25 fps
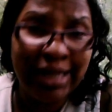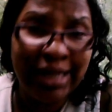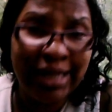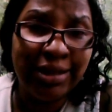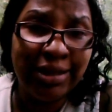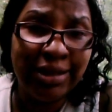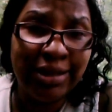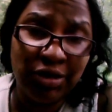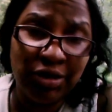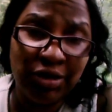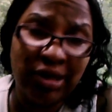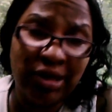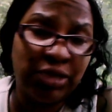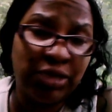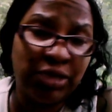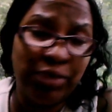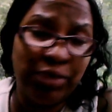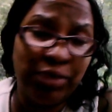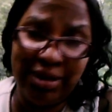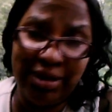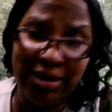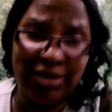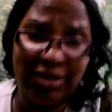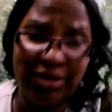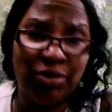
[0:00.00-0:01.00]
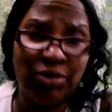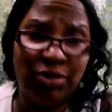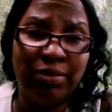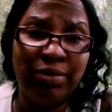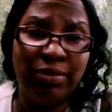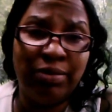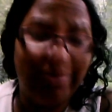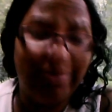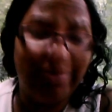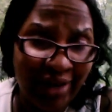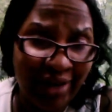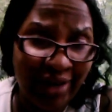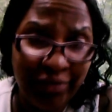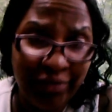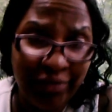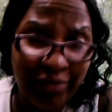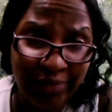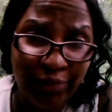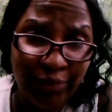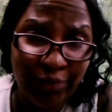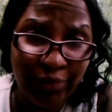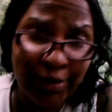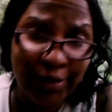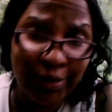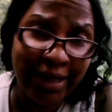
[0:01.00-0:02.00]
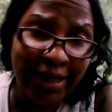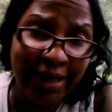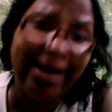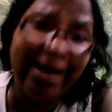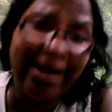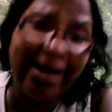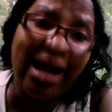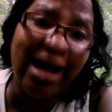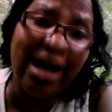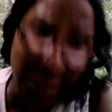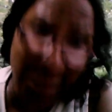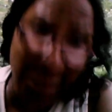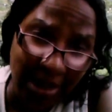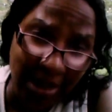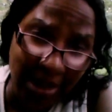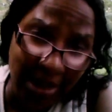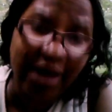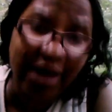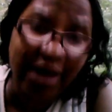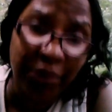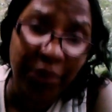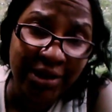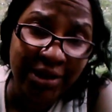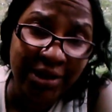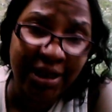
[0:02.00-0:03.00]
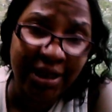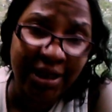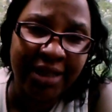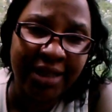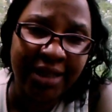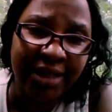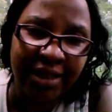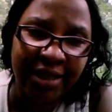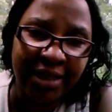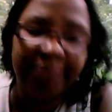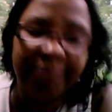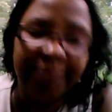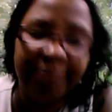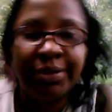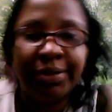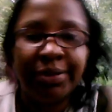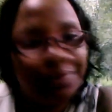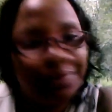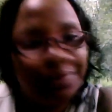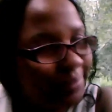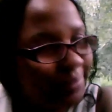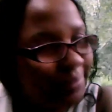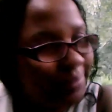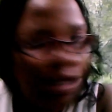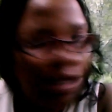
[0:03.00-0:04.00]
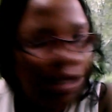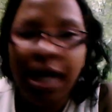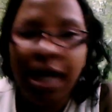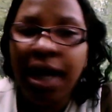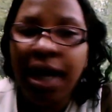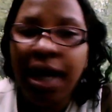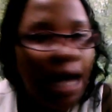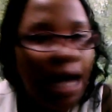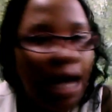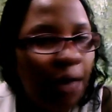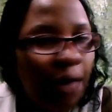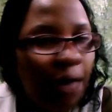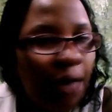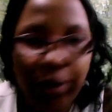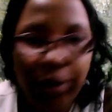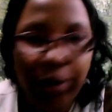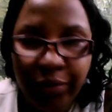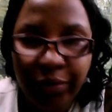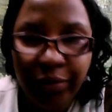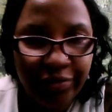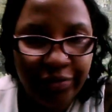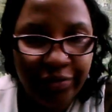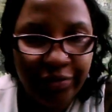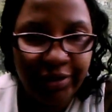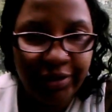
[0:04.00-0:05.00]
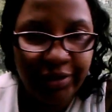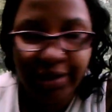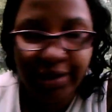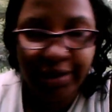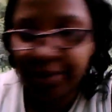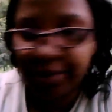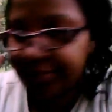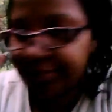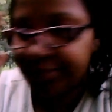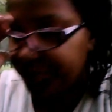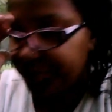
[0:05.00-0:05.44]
8s and try to squeeze into them. If I can fit them for a day, I'll say I wear size 8, but I wear what fits.